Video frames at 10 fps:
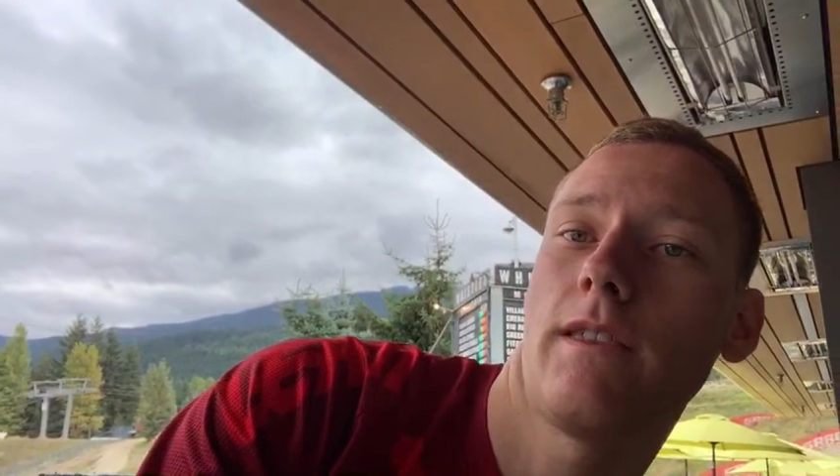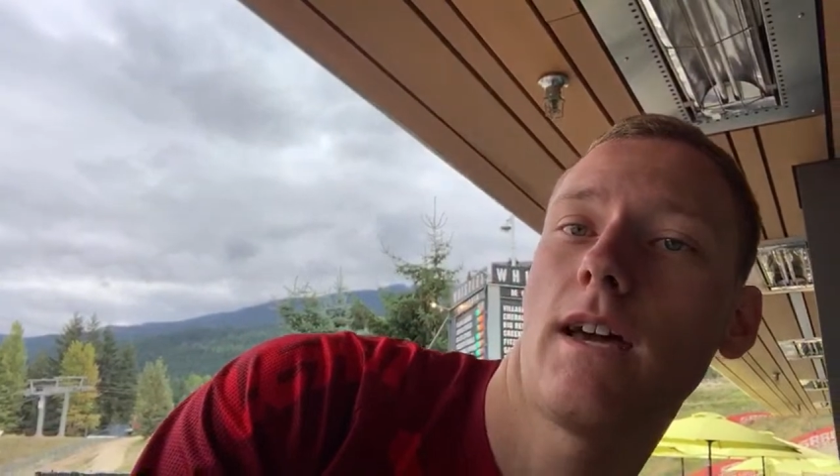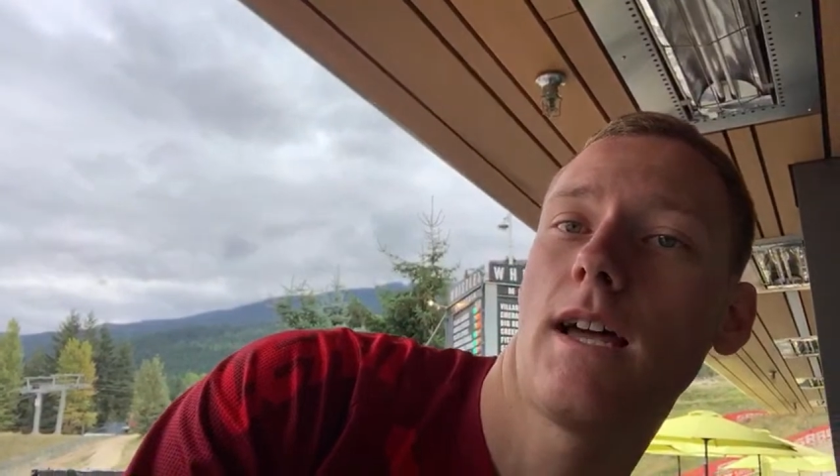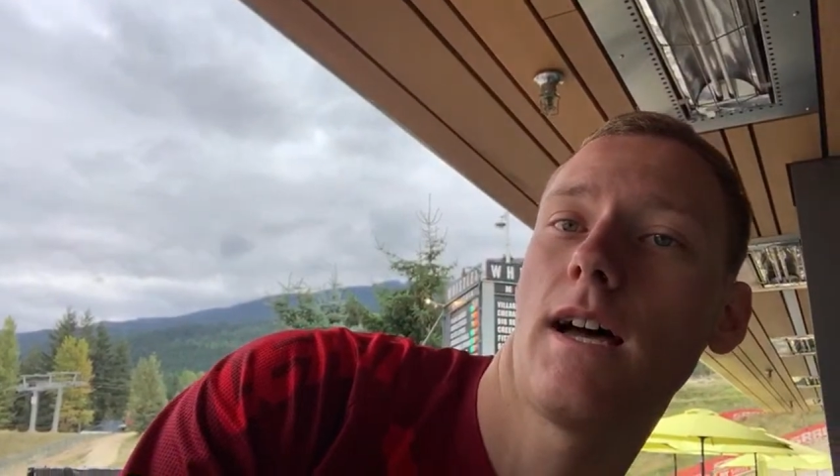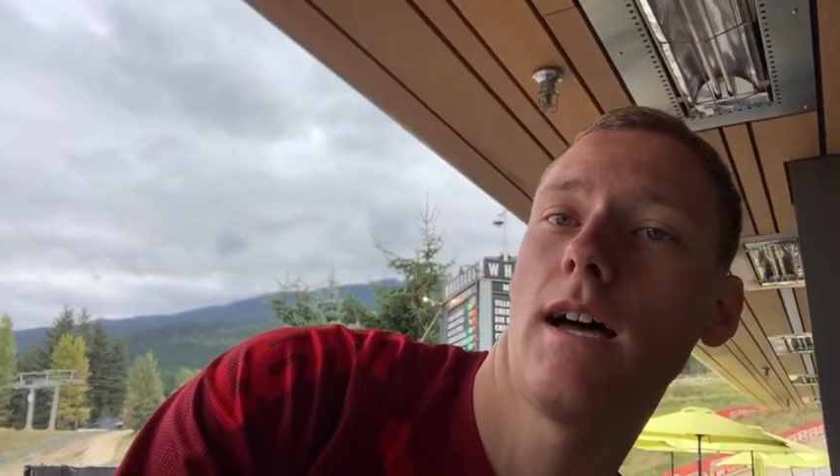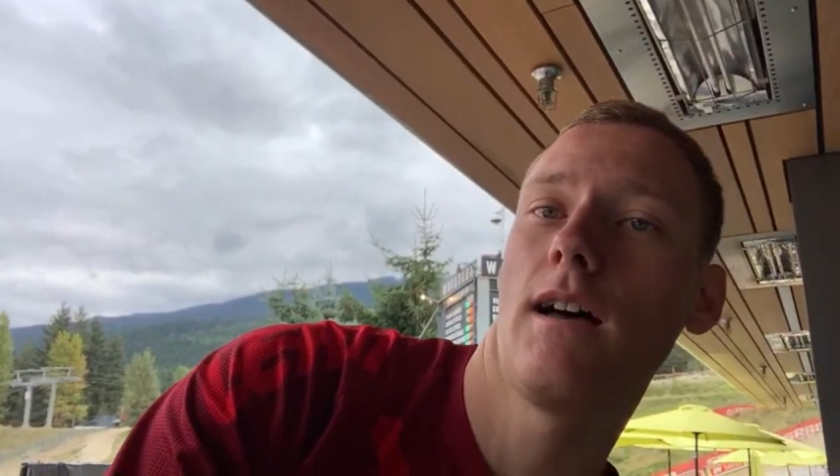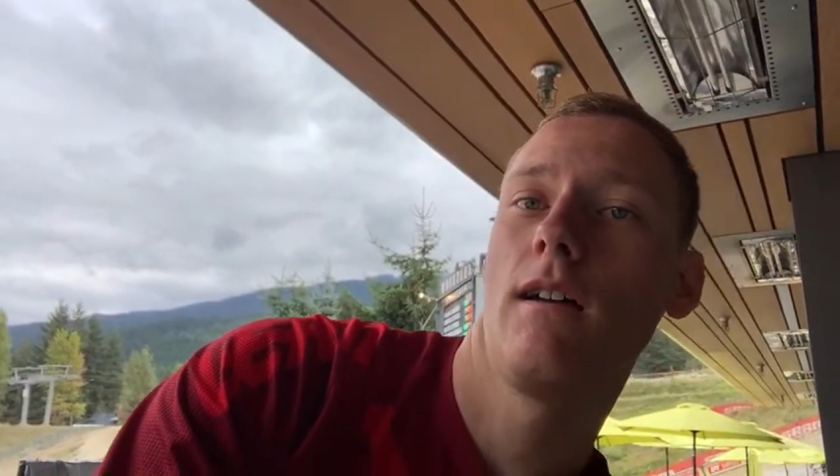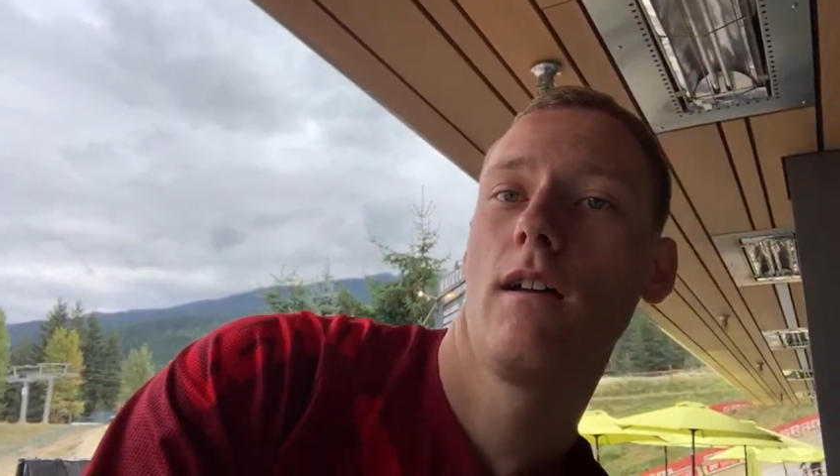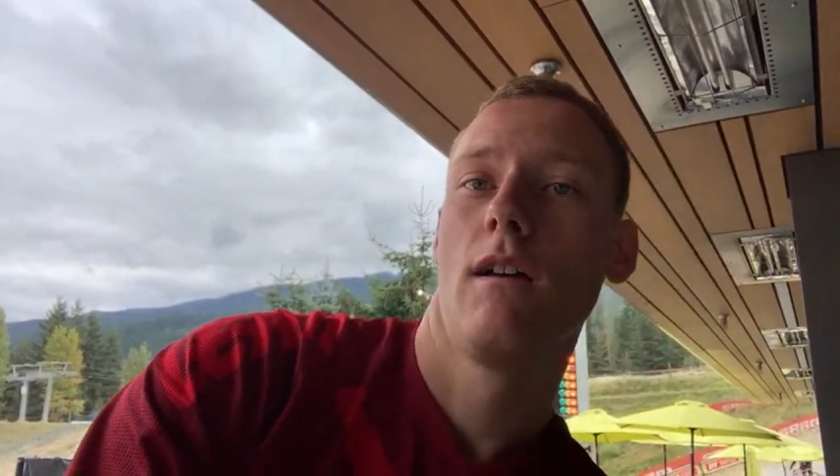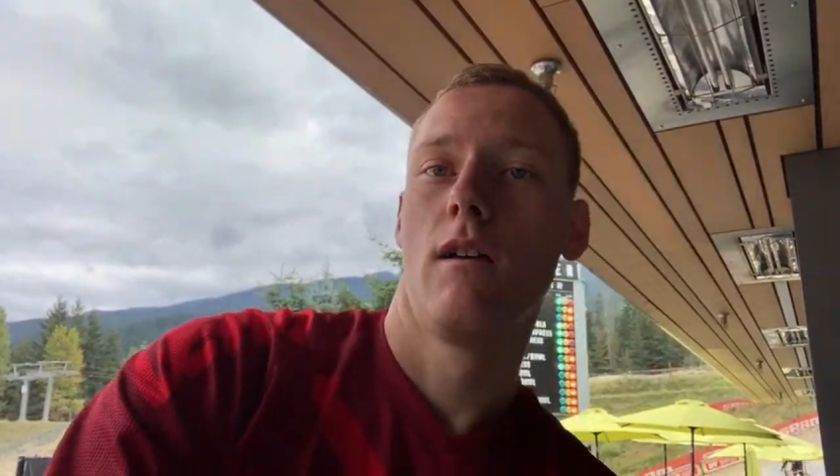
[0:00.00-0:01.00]
that
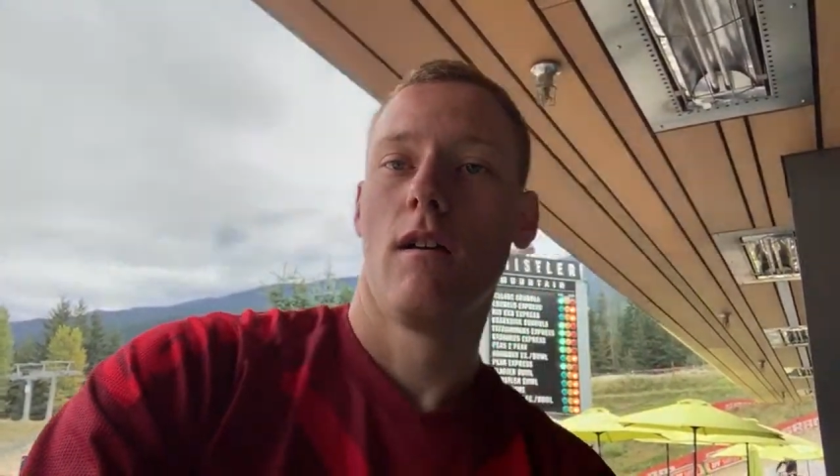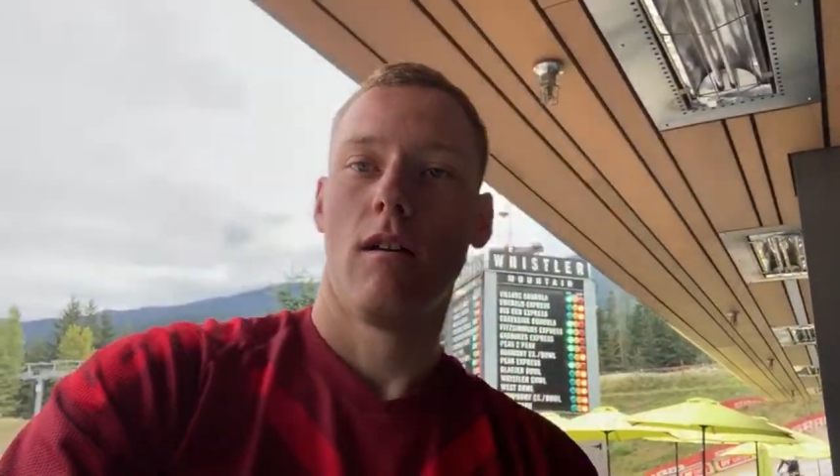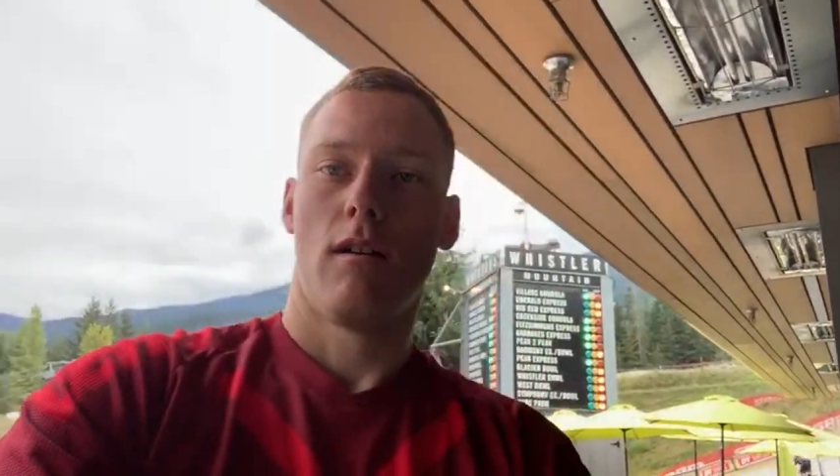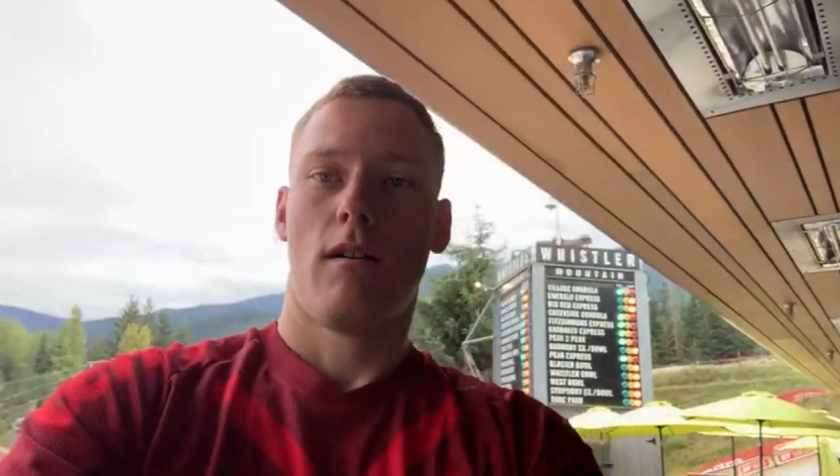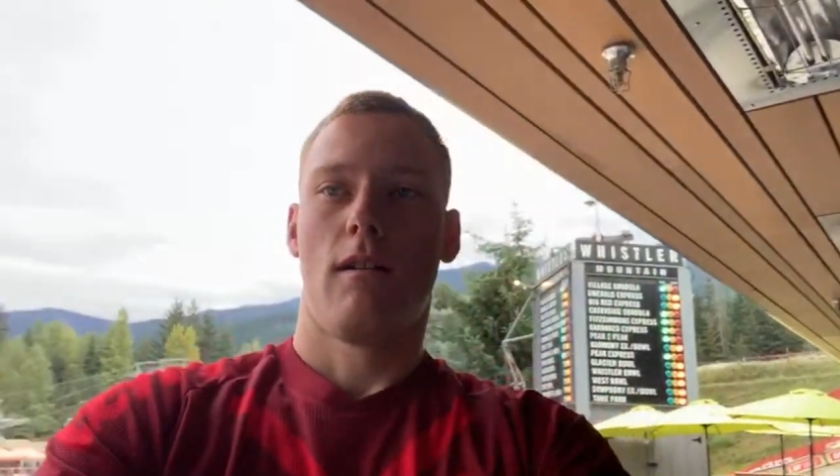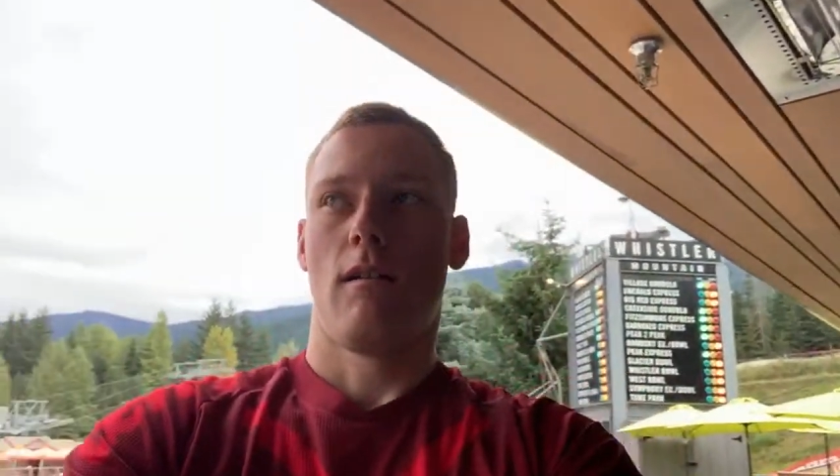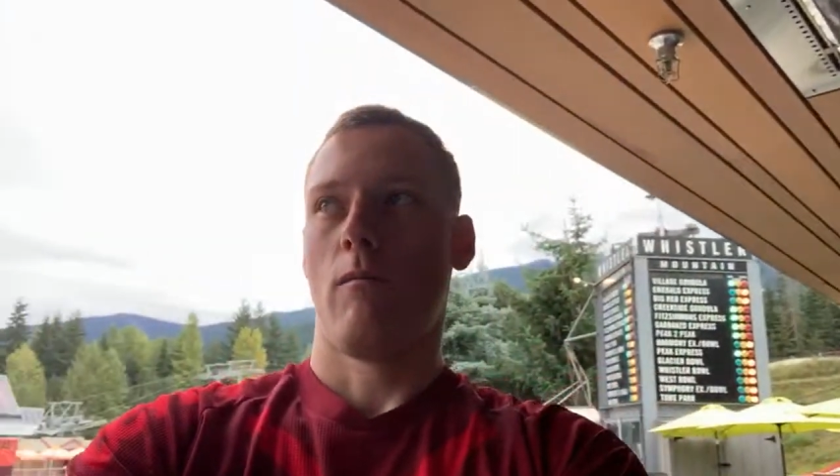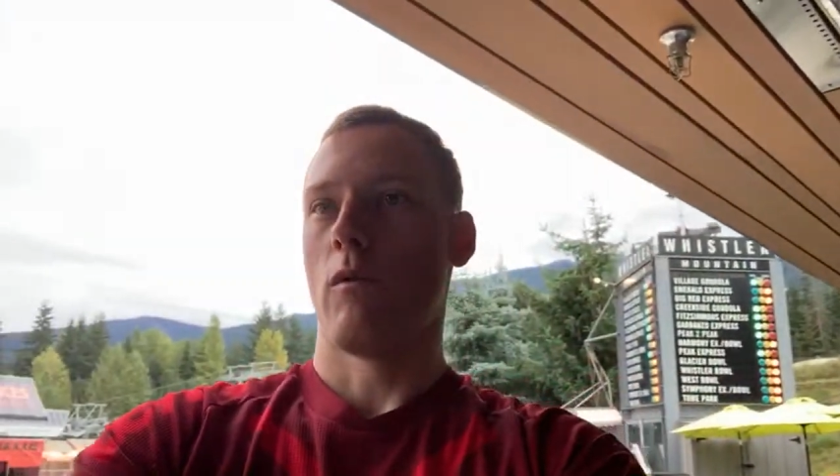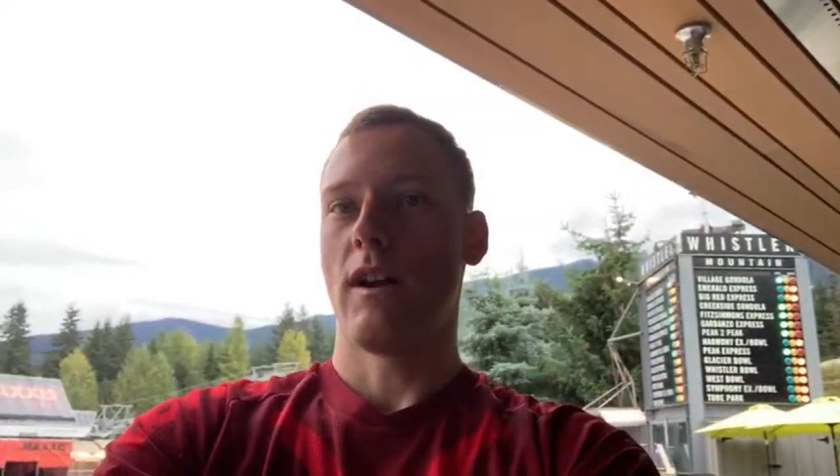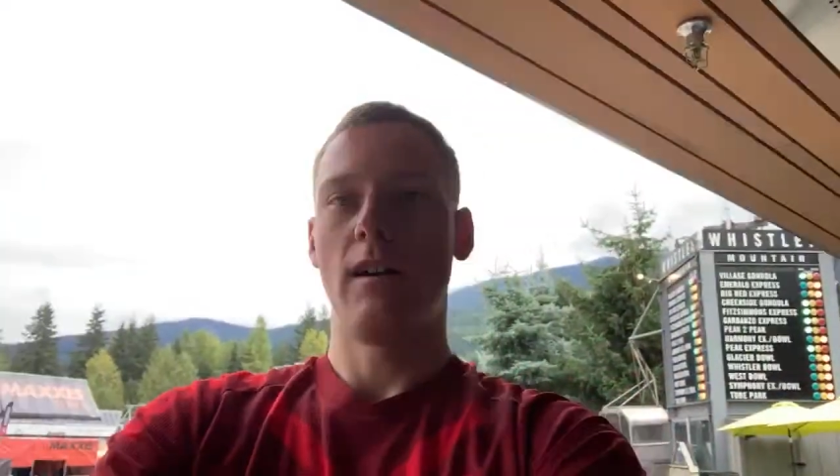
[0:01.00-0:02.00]

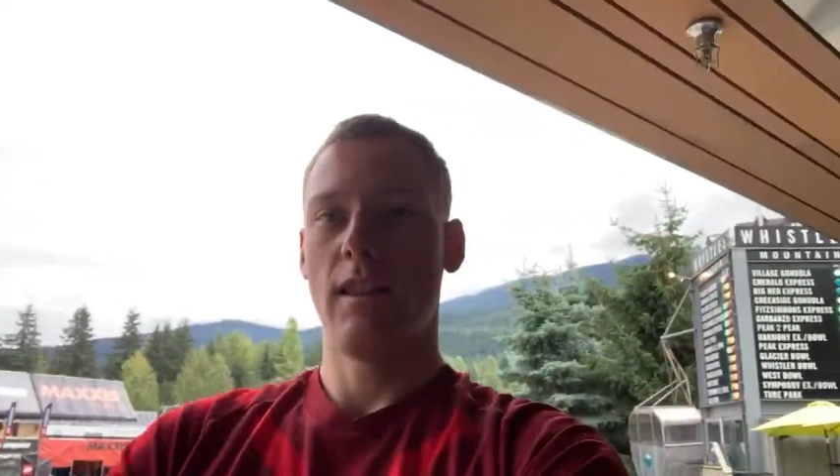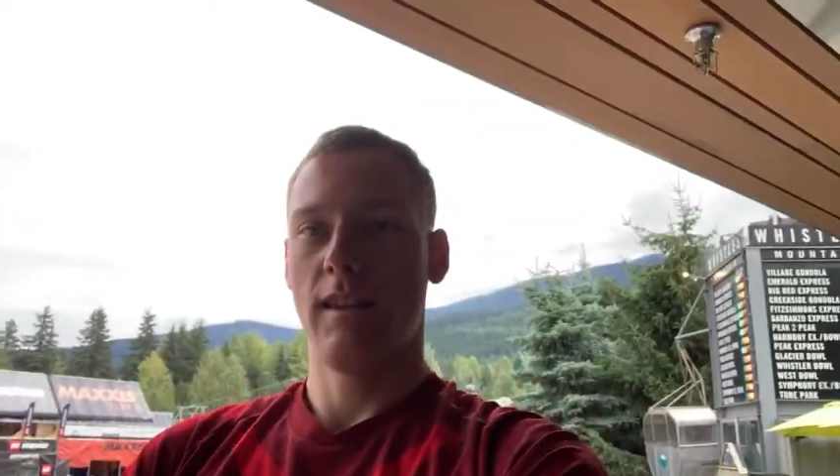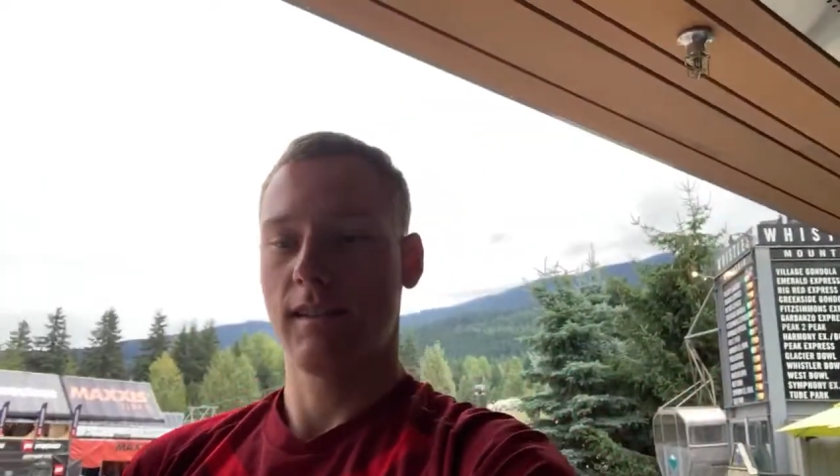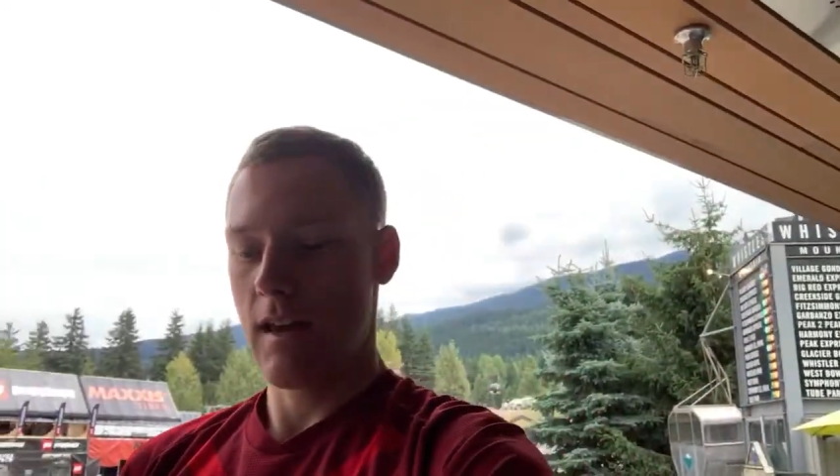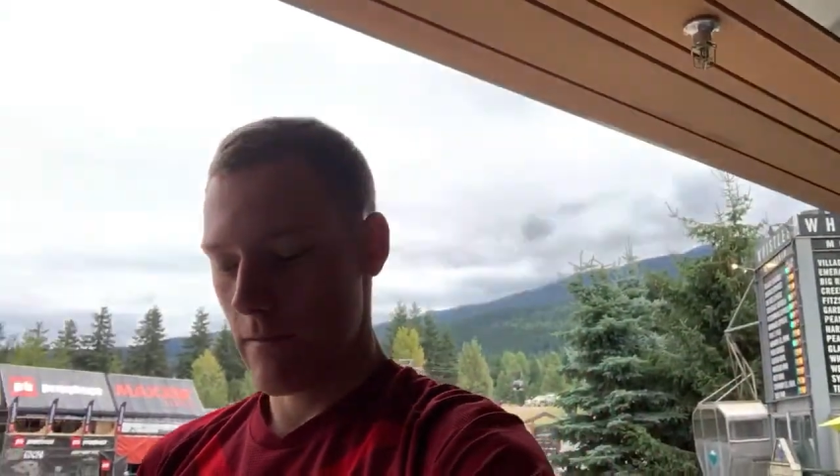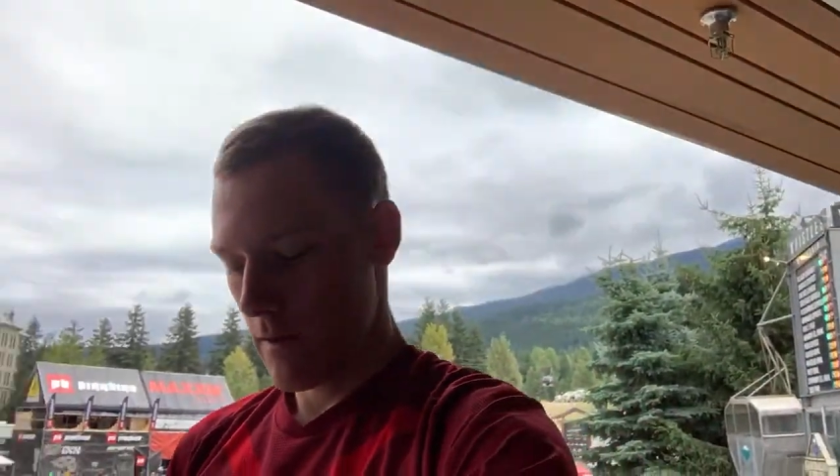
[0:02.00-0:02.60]
were entered in